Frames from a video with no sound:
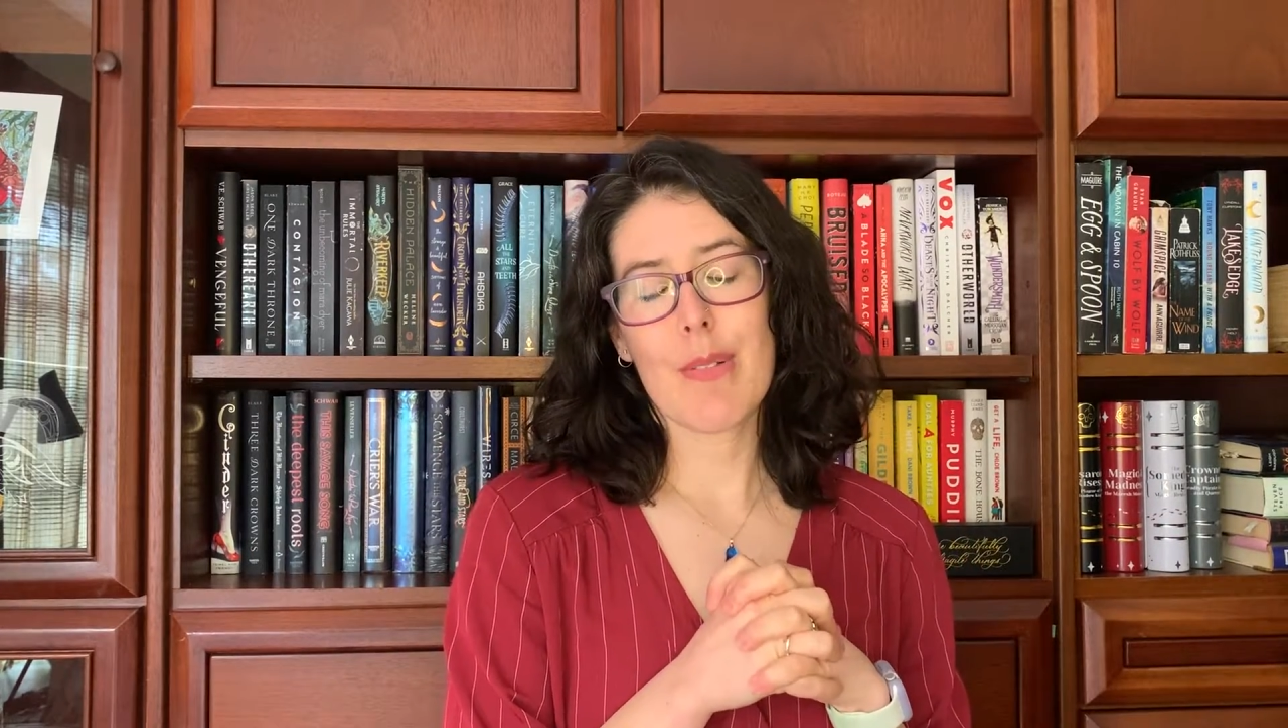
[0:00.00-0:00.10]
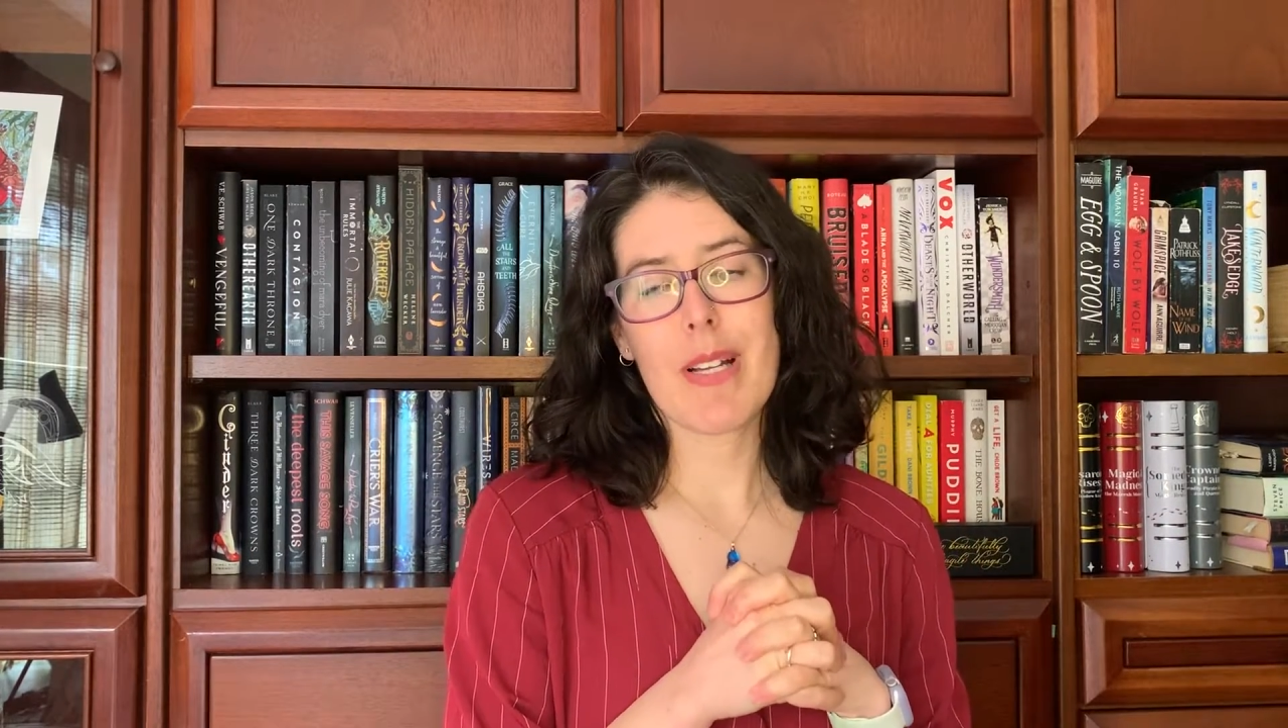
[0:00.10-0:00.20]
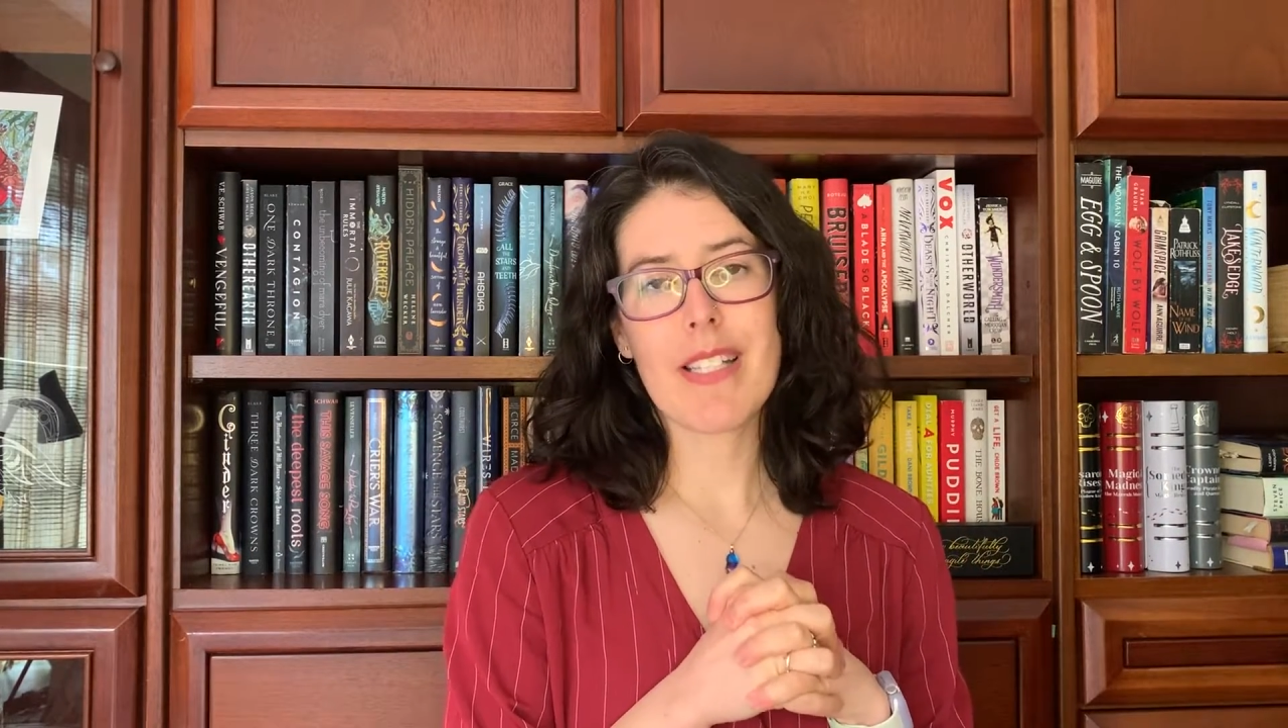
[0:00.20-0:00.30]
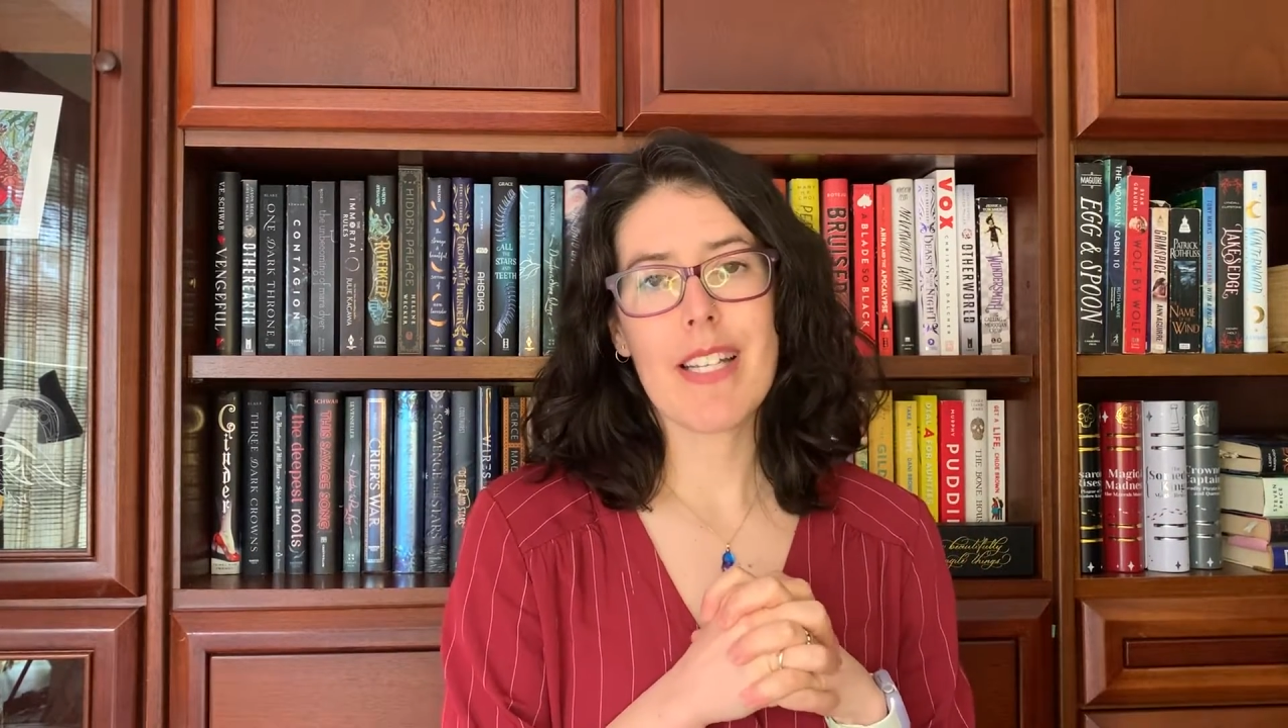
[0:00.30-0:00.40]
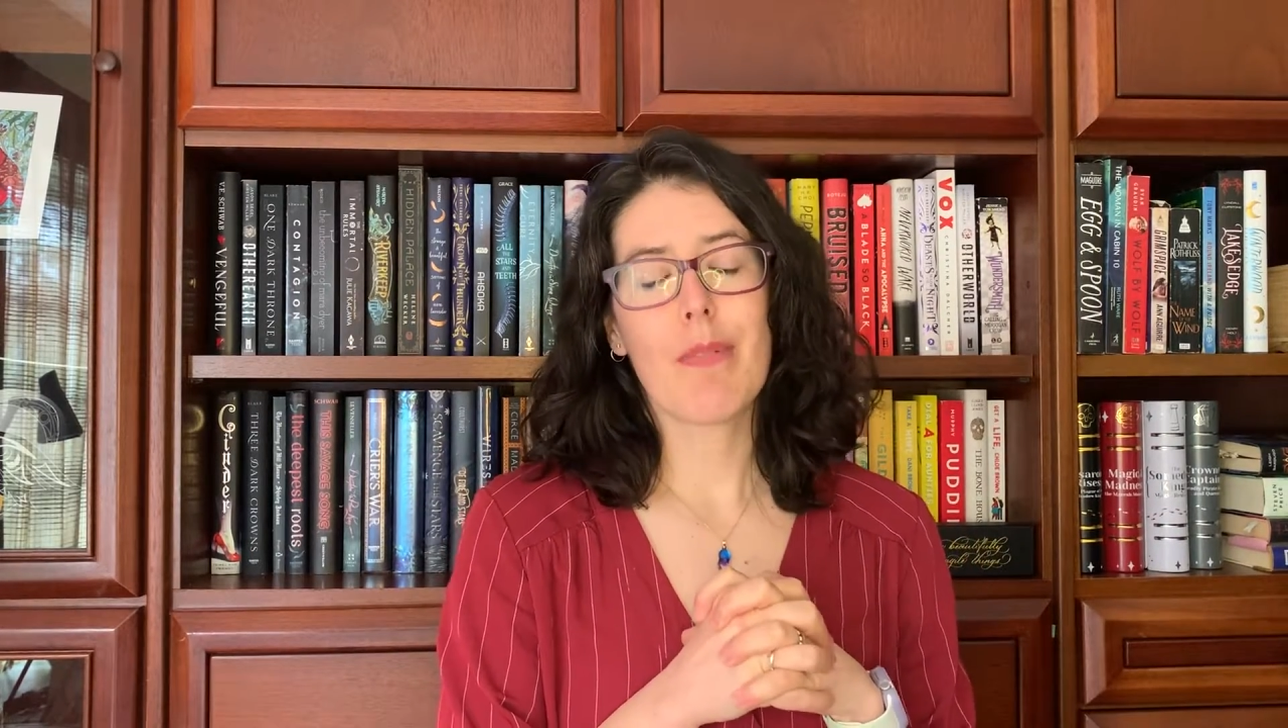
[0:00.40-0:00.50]

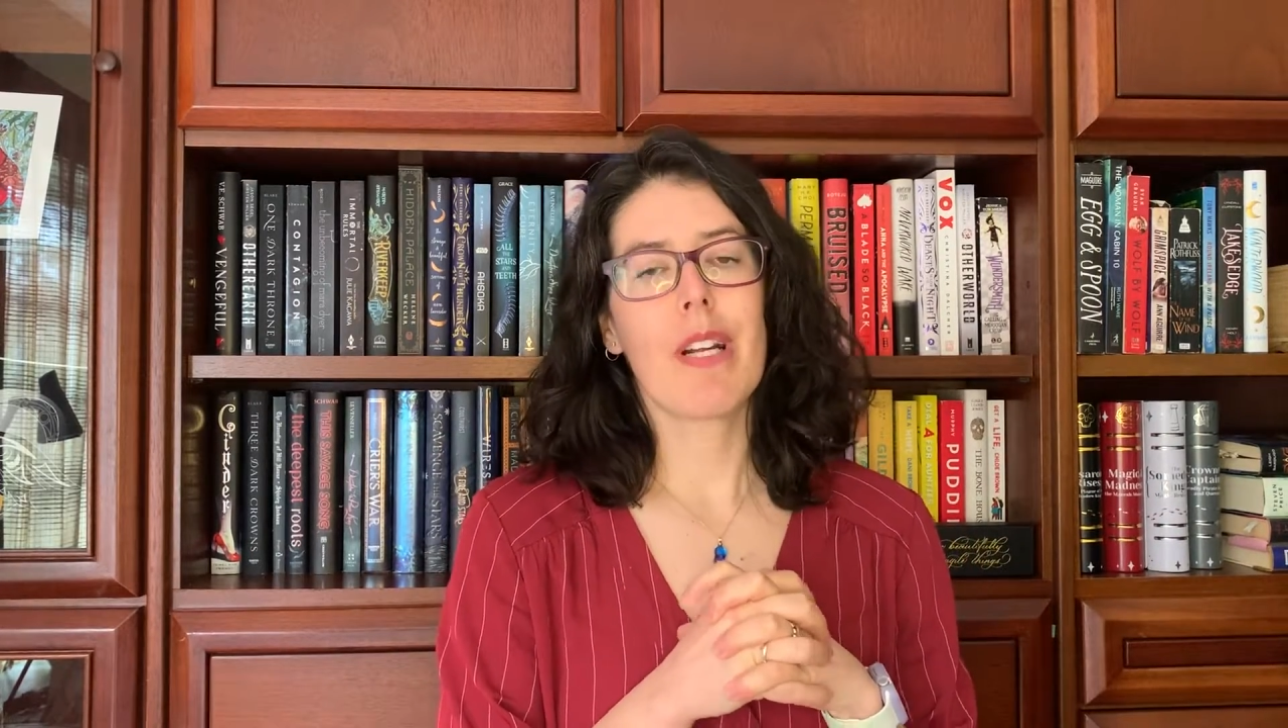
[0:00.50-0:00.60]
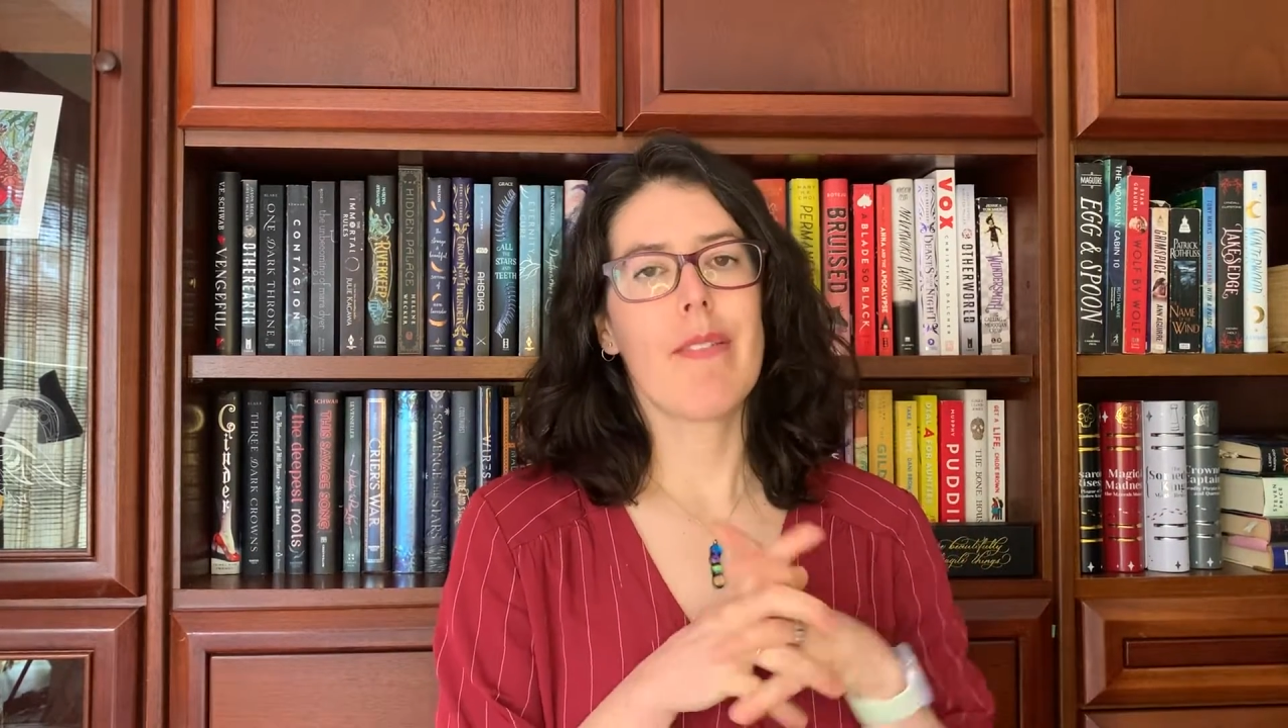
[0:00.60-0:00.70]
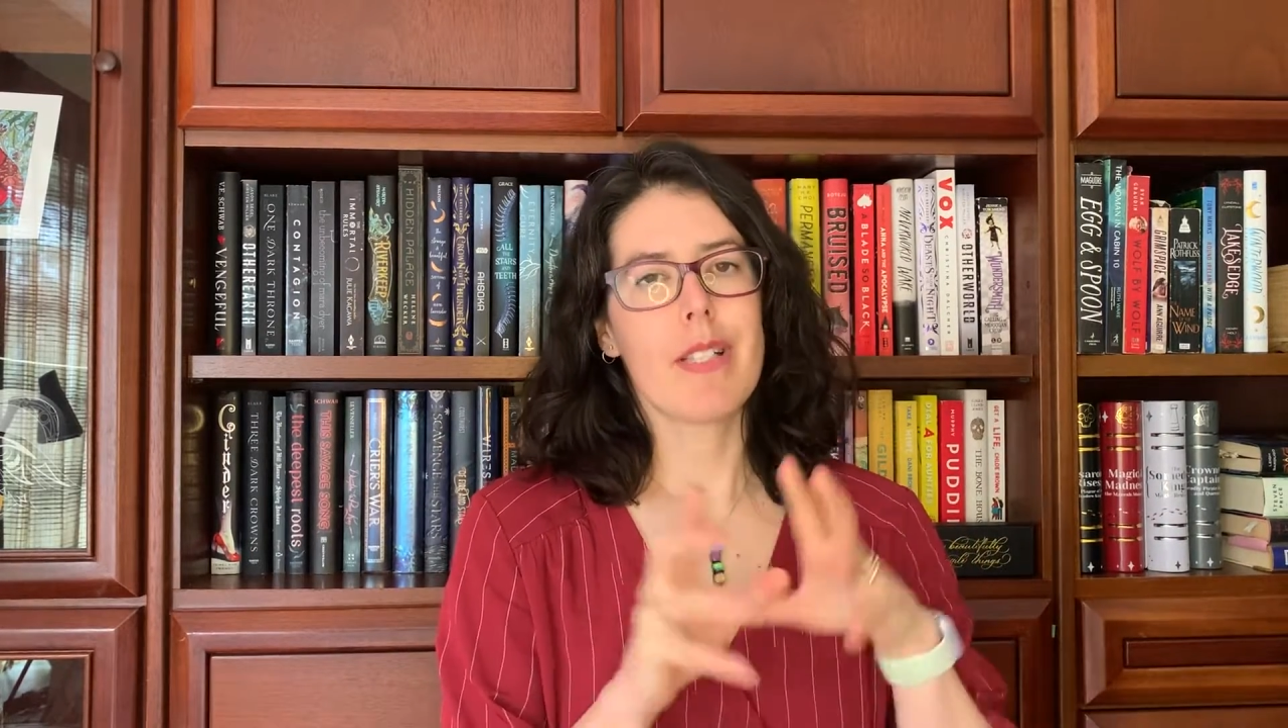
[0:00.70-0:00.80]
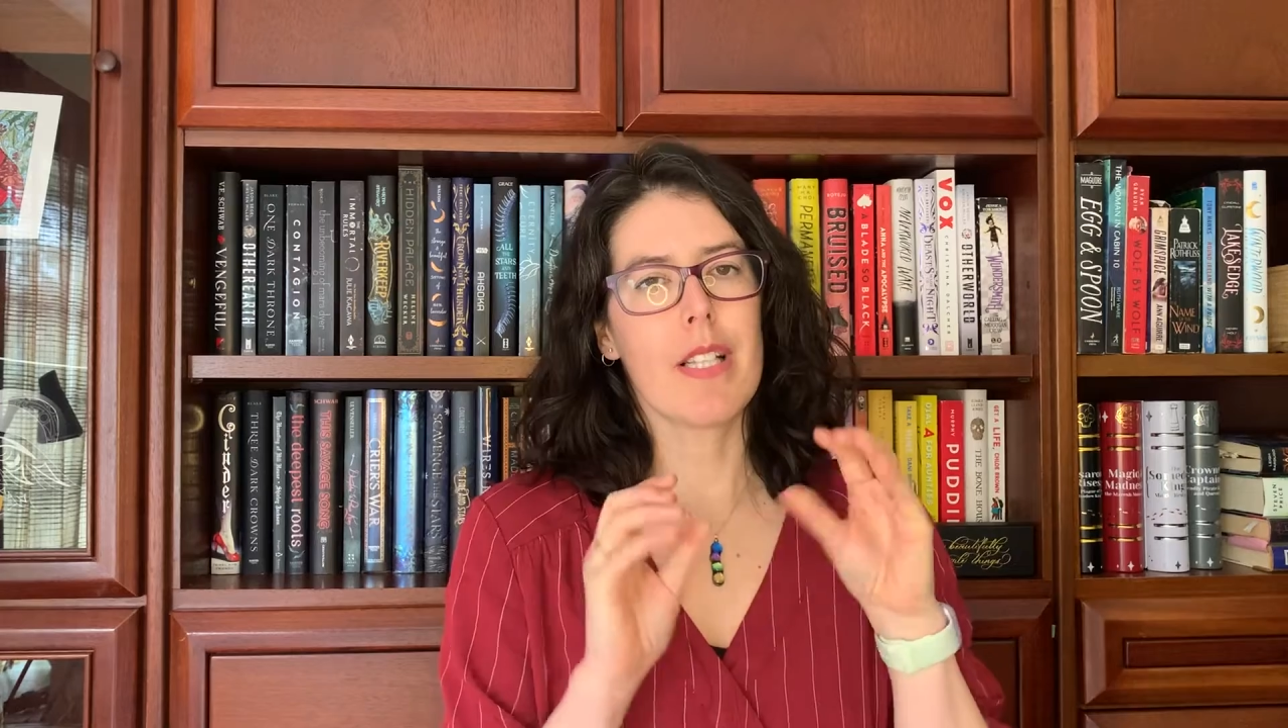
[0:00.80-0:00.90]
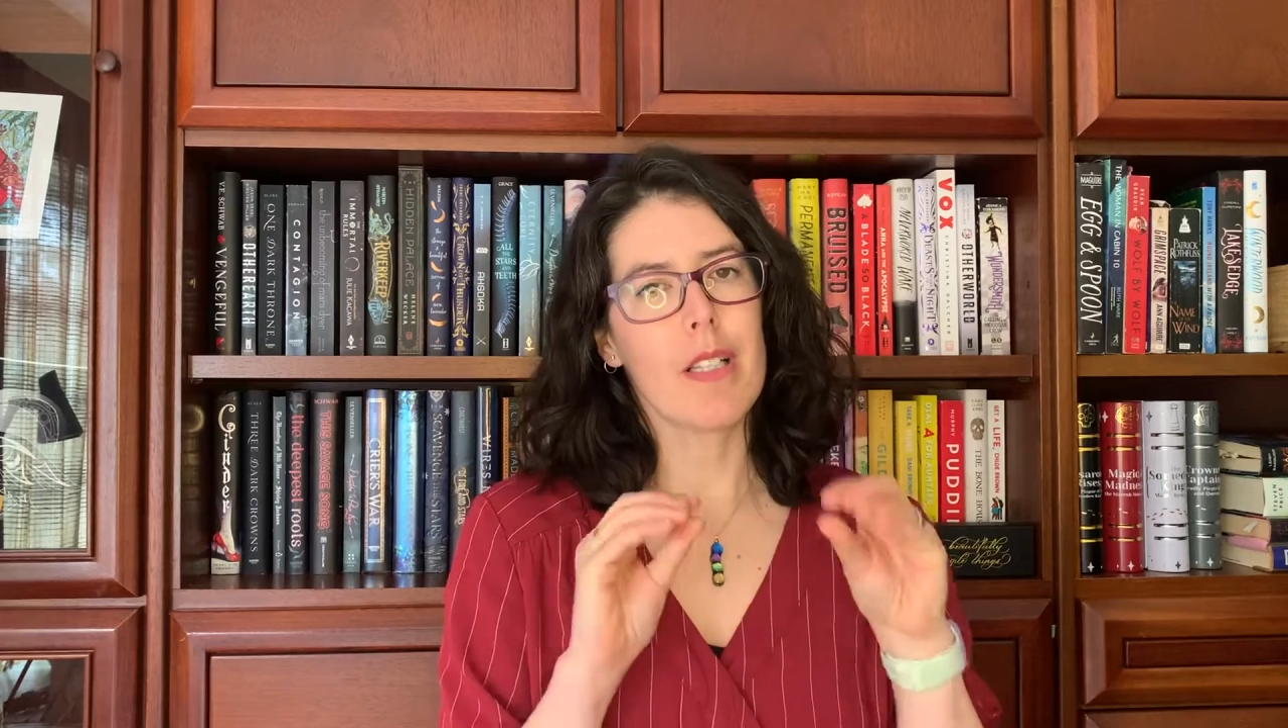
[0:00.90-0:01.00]
one scene where it was